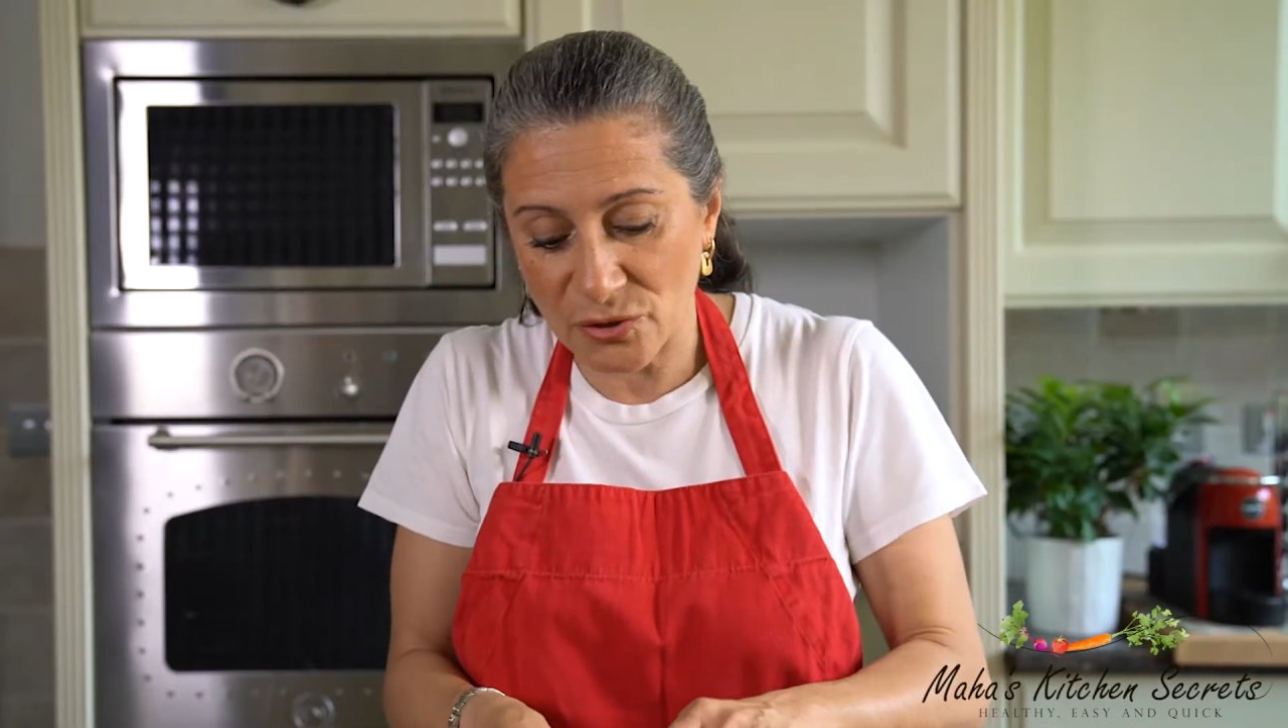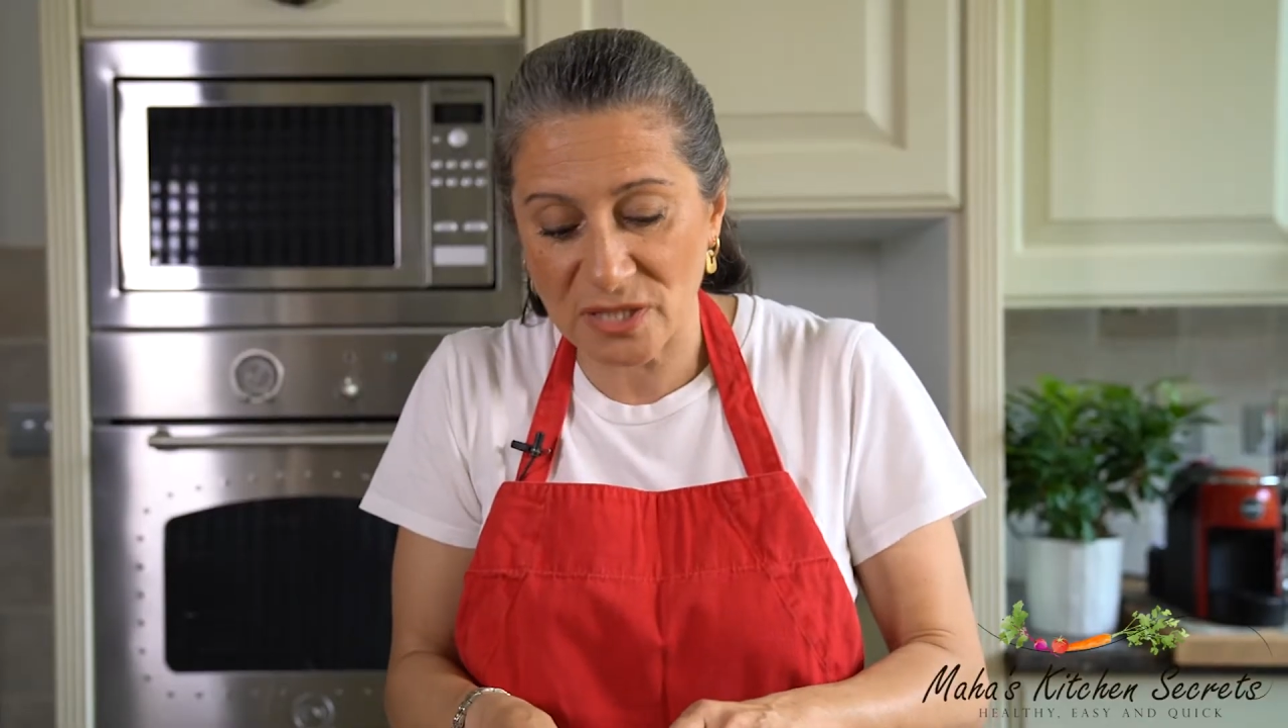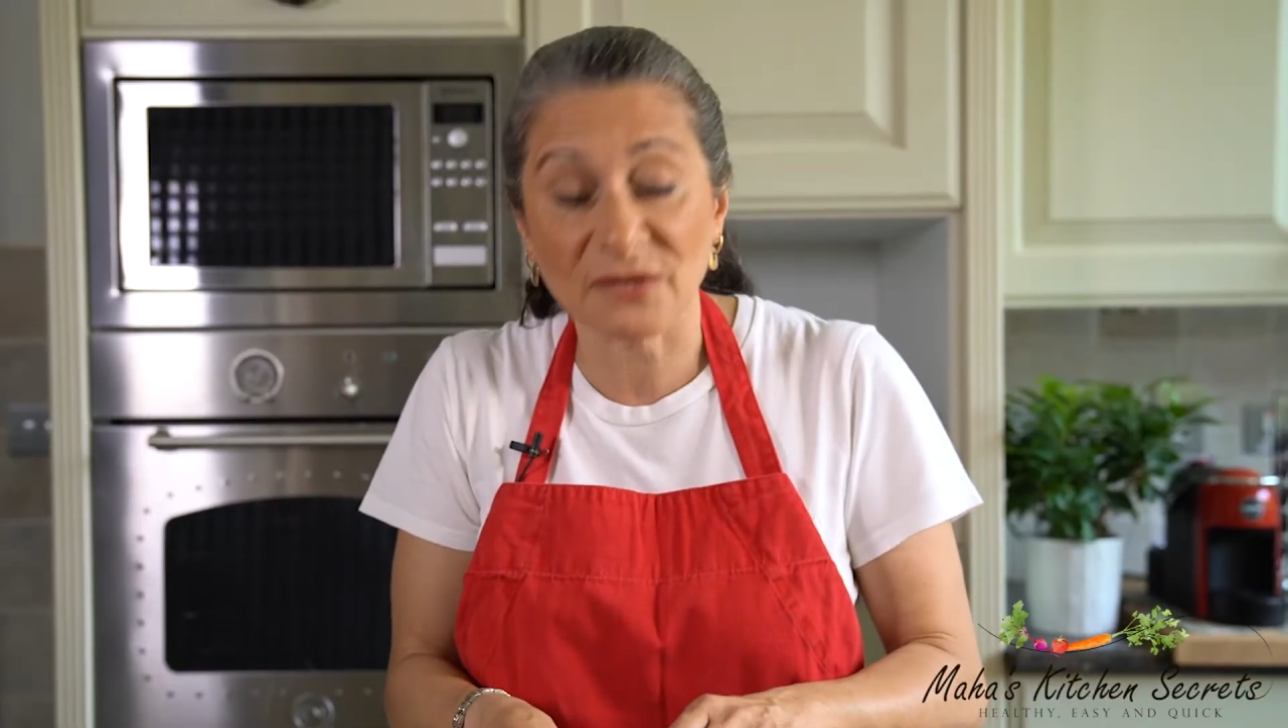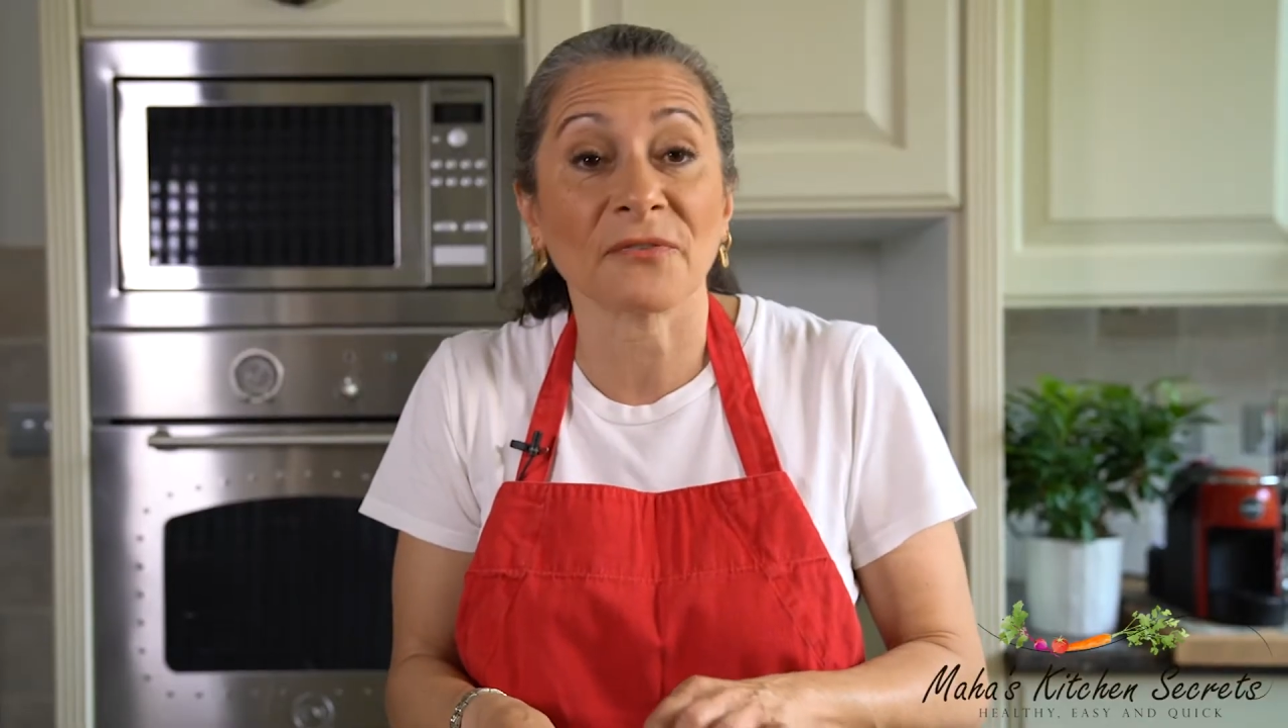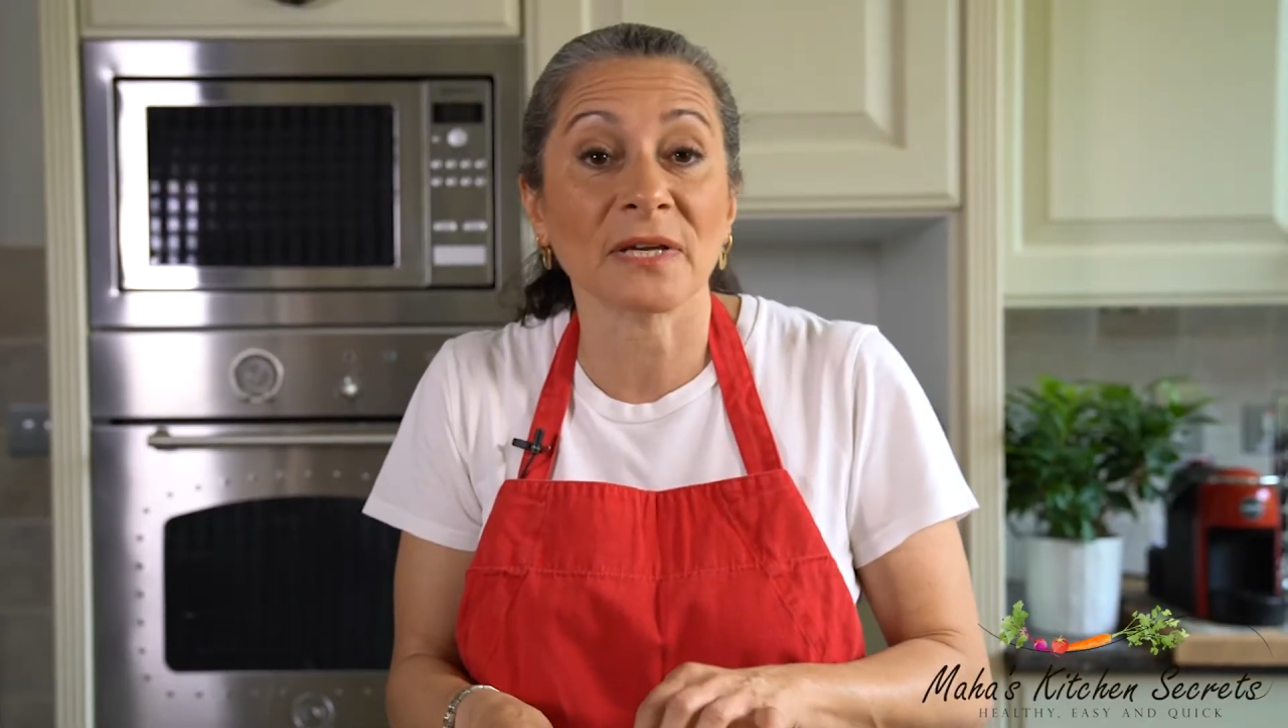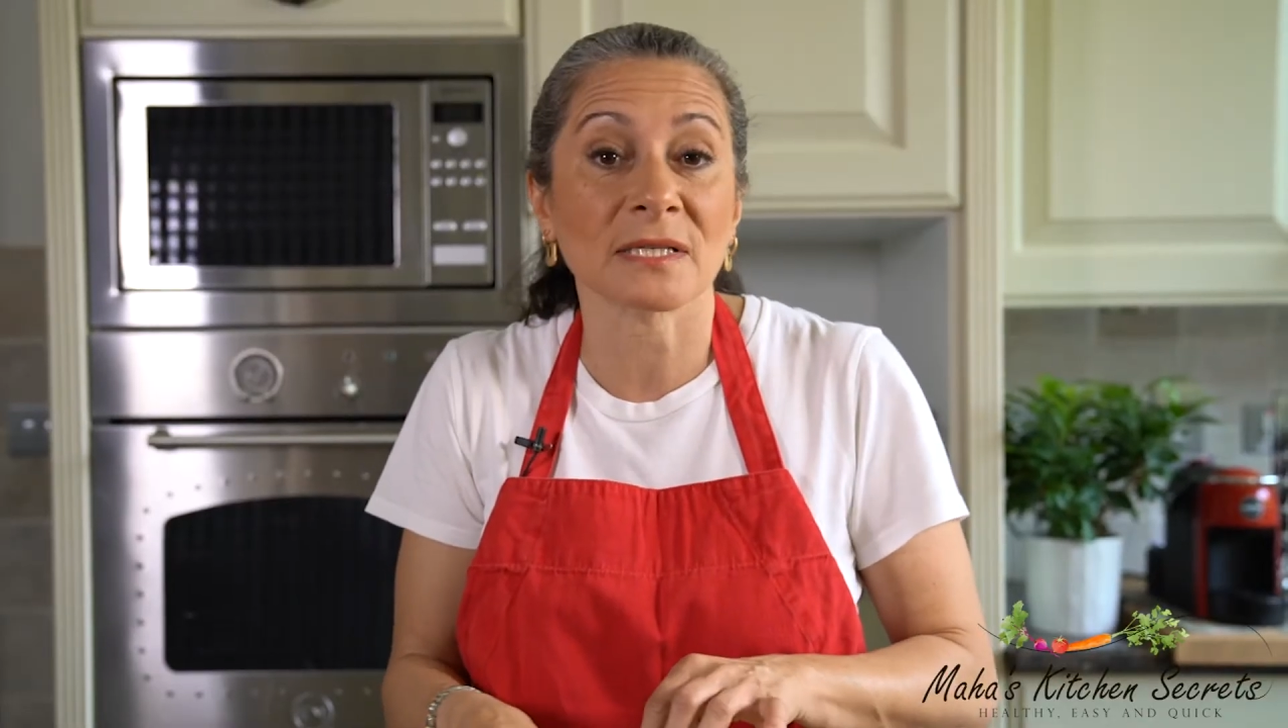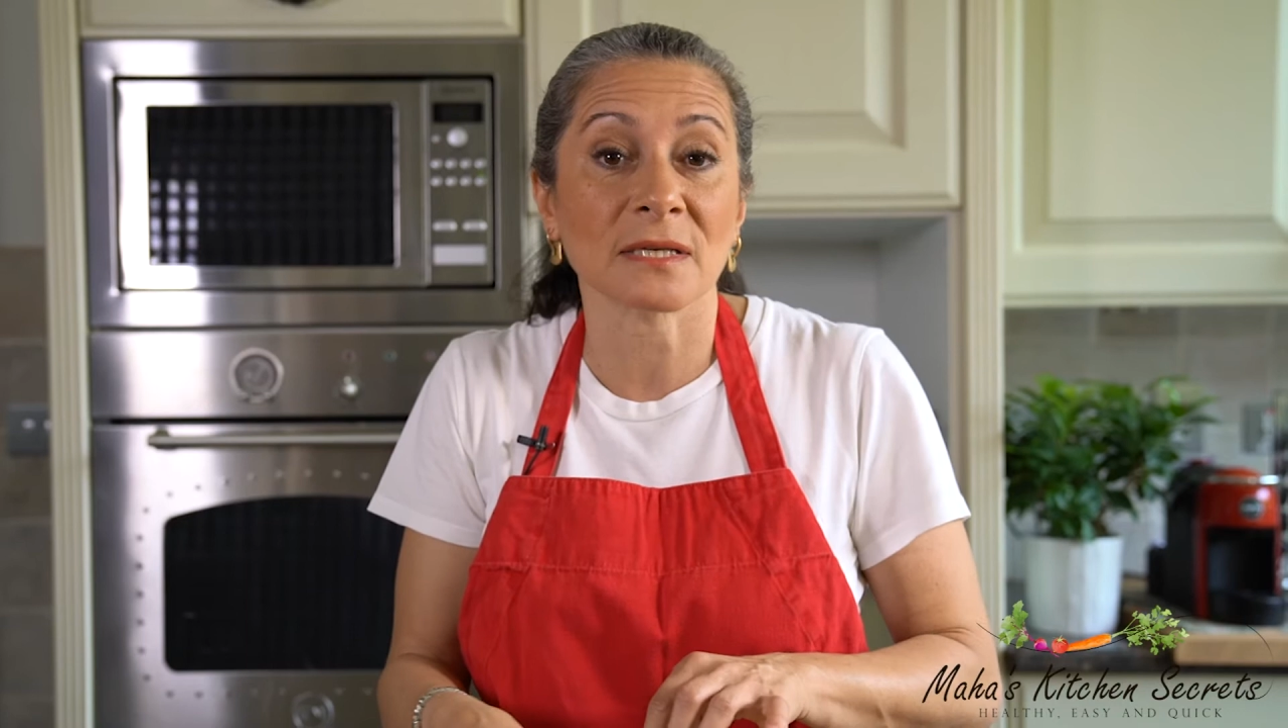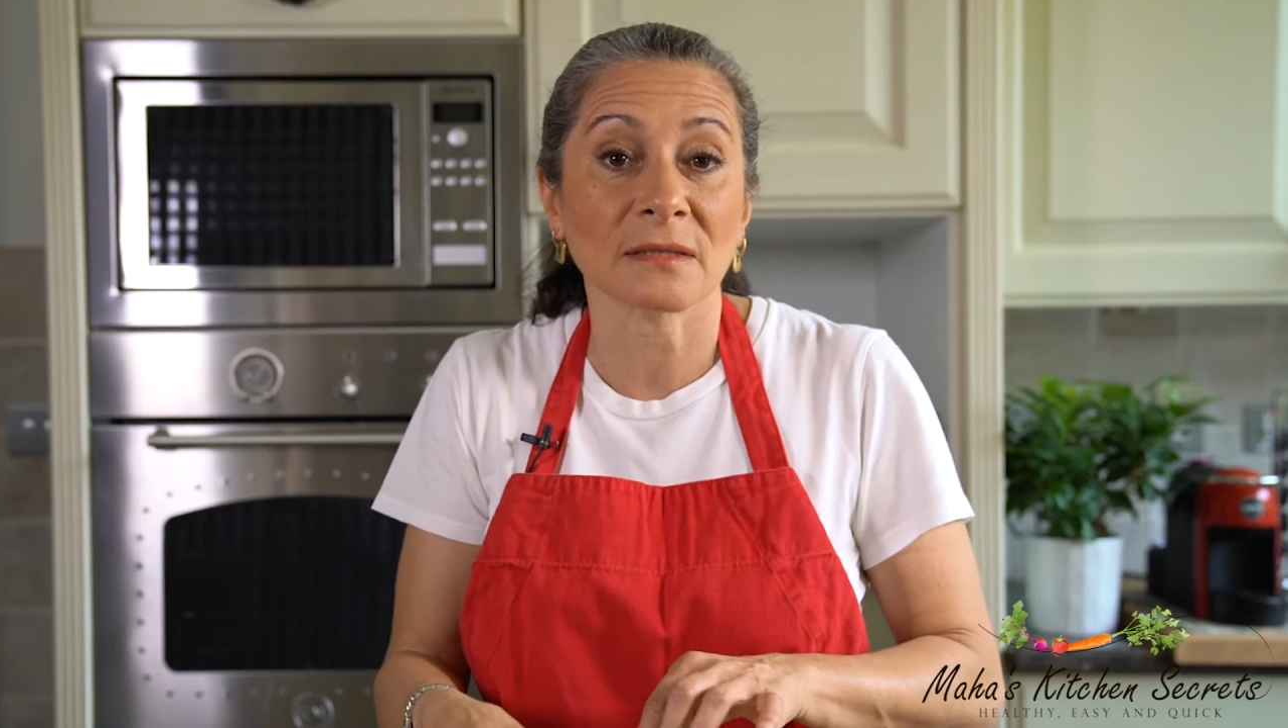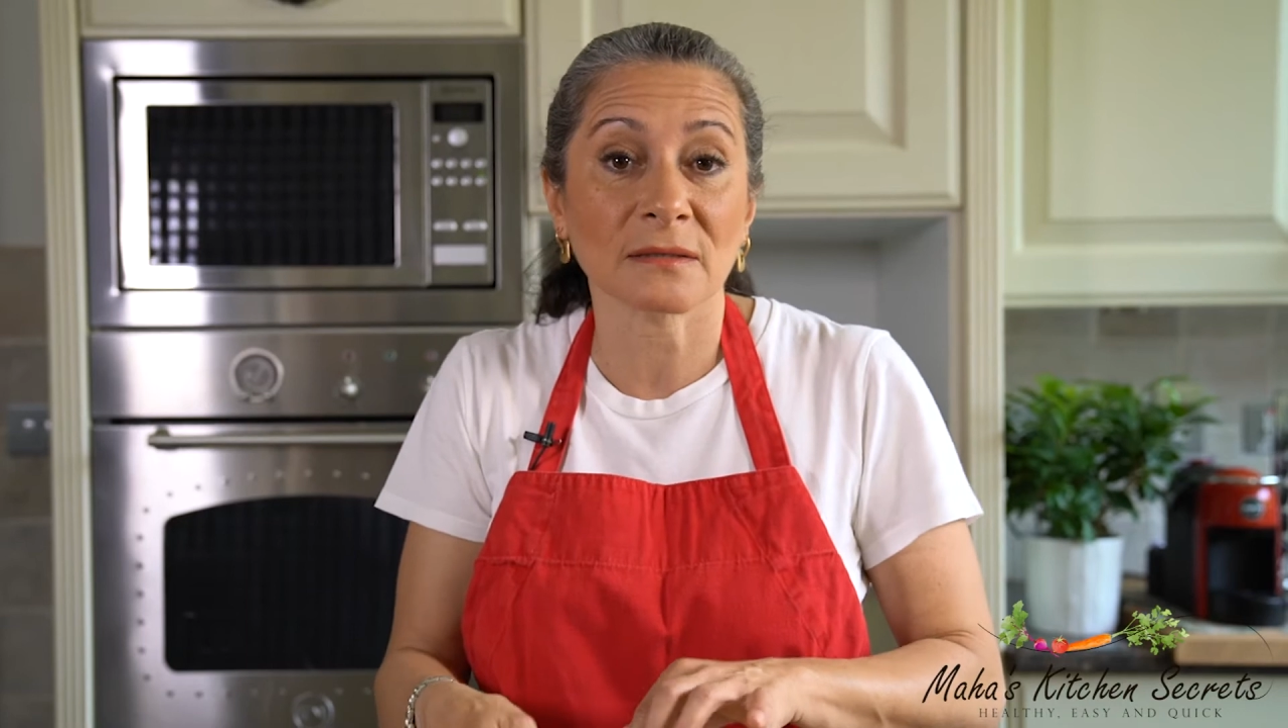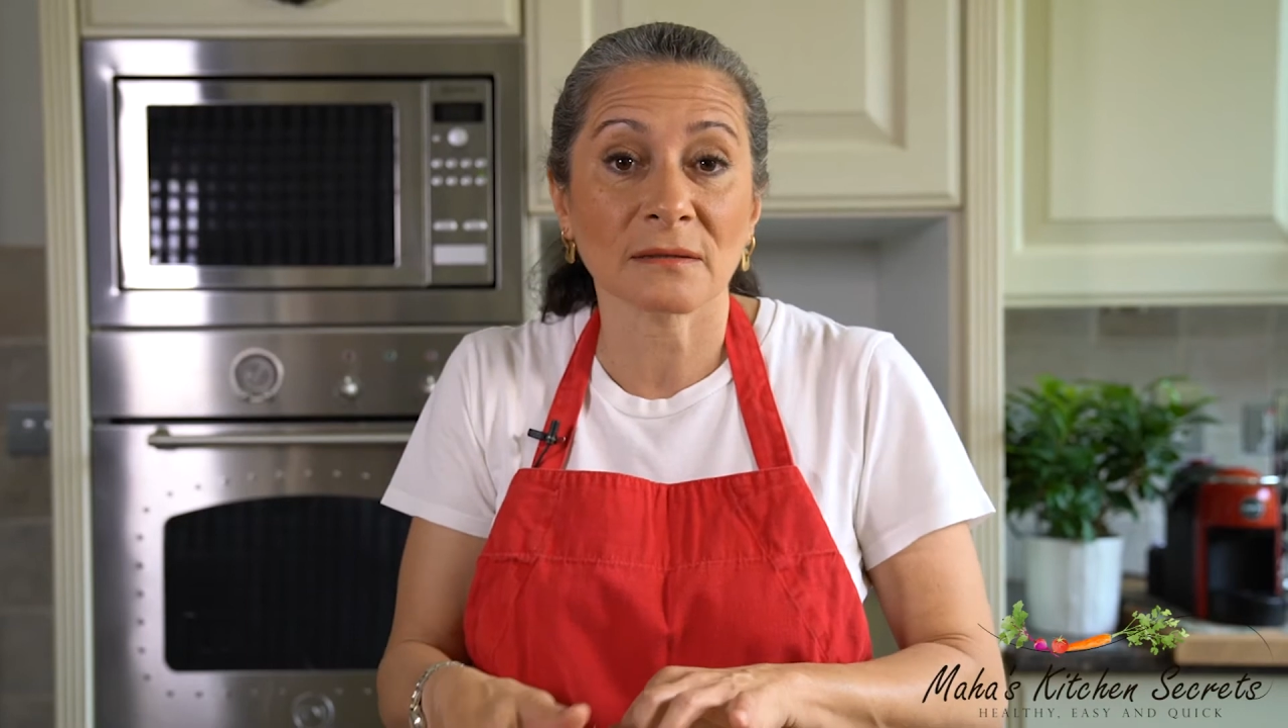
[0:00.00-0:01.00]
just freeze it,